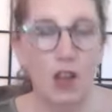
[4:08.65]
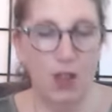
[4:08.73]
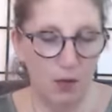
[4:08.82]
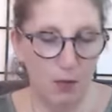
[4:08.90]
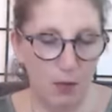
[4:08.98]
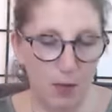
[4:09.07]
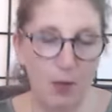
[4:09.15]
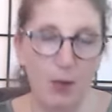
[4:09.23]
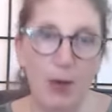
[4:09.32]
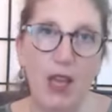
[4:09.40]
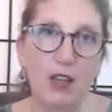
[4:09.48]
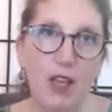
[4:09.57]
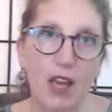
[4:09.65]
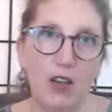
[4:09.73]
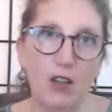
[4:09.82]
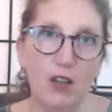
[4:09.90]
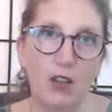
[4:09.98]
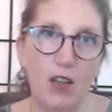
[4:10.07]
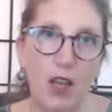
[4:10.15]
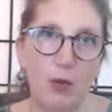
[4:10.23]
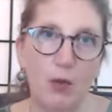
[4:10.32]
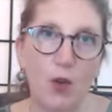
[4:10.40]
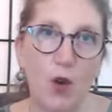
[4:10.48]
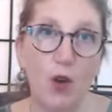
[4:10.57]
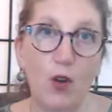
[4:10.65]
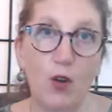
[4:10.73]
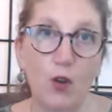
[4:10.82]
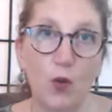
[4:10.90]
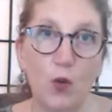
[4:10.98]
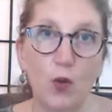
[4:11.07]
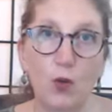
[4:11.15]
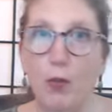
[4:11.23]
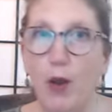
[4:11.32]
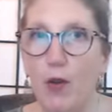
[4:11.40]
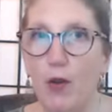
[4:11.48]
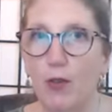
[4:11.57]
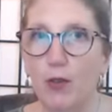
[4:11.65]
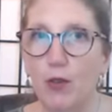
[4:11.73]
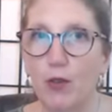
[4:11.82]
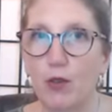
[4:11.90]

the best action steps on those powerful